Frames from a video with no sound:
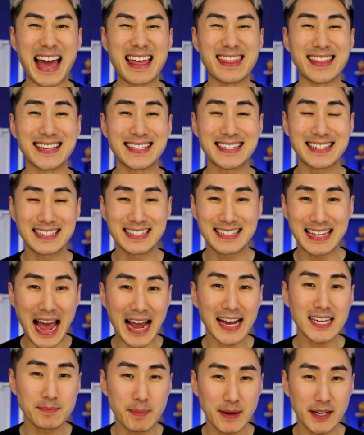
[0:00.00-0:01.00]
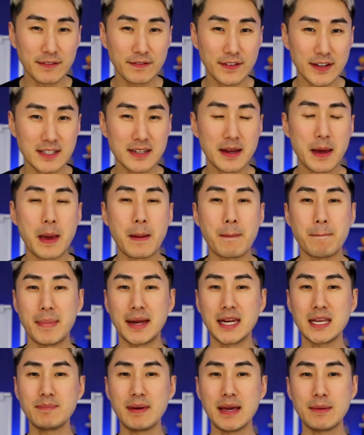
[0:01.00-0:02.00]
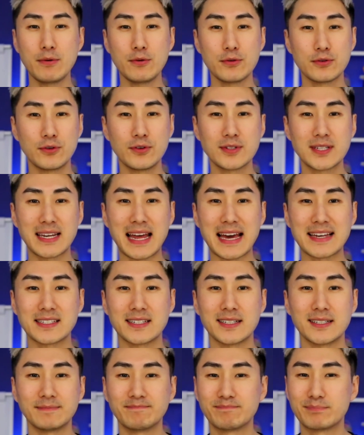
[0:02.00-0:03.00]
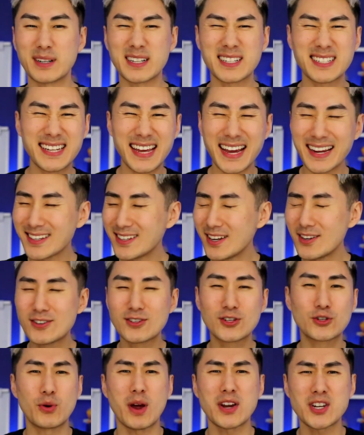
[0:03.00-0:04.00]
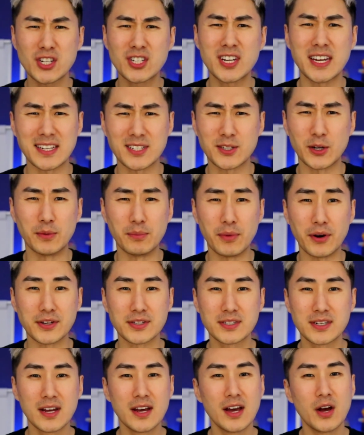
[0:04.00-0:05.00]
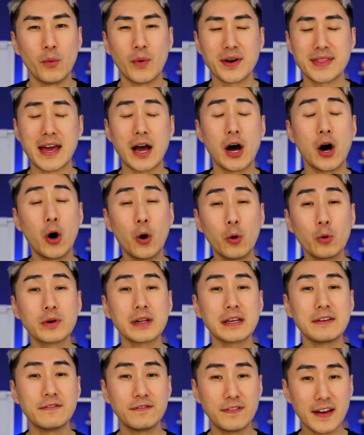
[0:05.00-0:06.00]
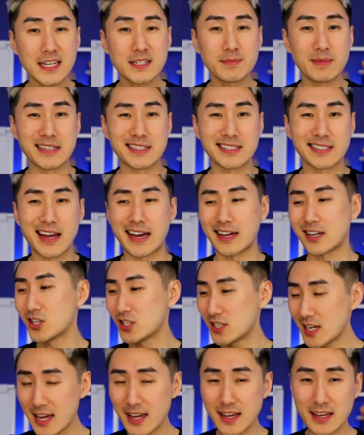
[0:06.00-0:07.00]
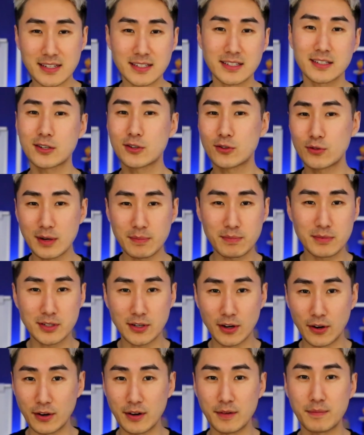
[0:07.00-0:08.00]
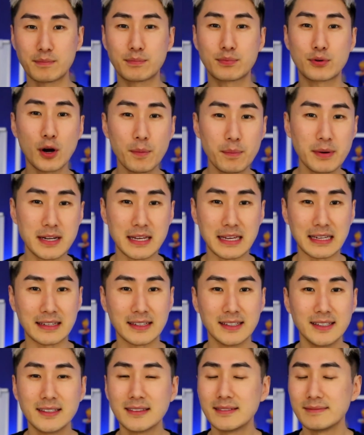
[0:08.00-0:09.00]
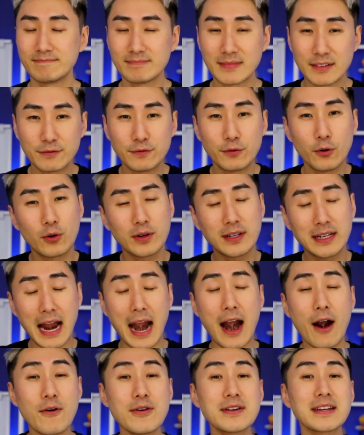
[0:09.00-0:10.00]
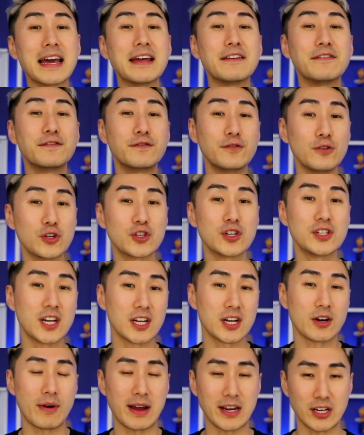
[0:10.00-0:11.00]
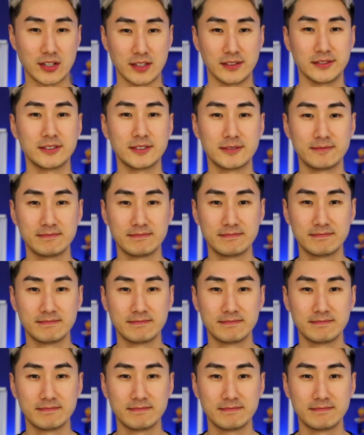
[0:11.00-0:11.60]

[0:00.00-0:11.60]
and the tax benefits, many people use it as a protected treasure chest almost, where they hold investments like shares, crypto, property for current and future generations.